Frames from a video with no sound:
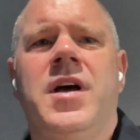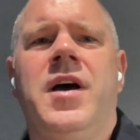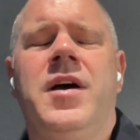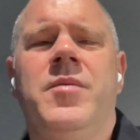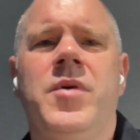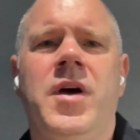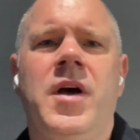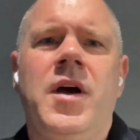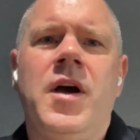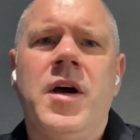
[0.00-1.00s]
We're
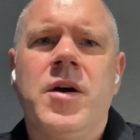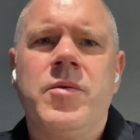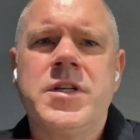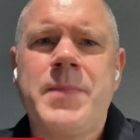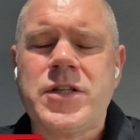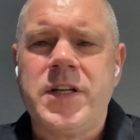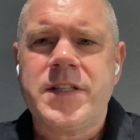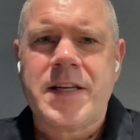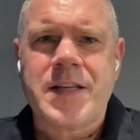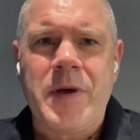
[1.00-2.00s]
a
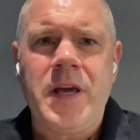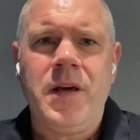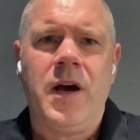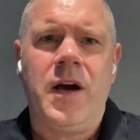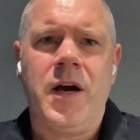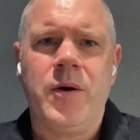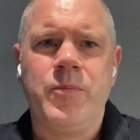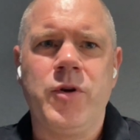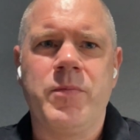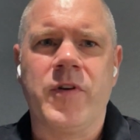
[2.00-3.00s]
specialist
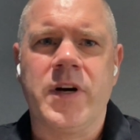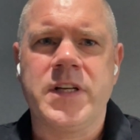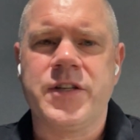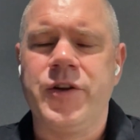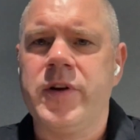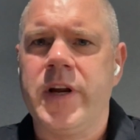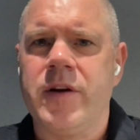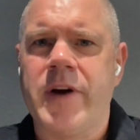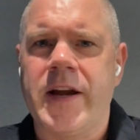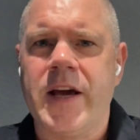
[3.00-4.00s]
SME who provides nuclear
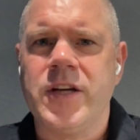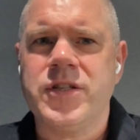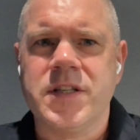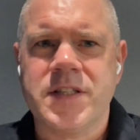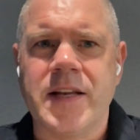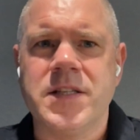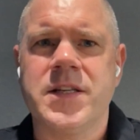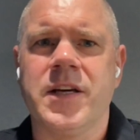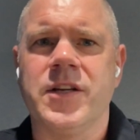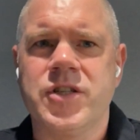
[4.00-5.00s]
radiation
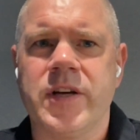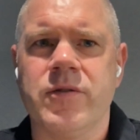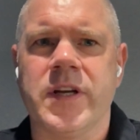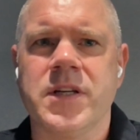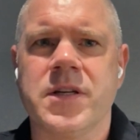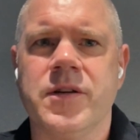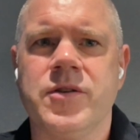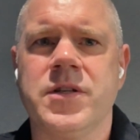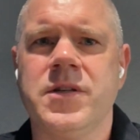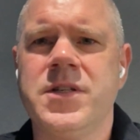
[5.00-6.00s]
sensing and shielding
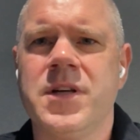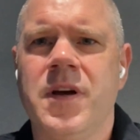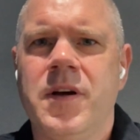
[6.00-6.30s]
solutions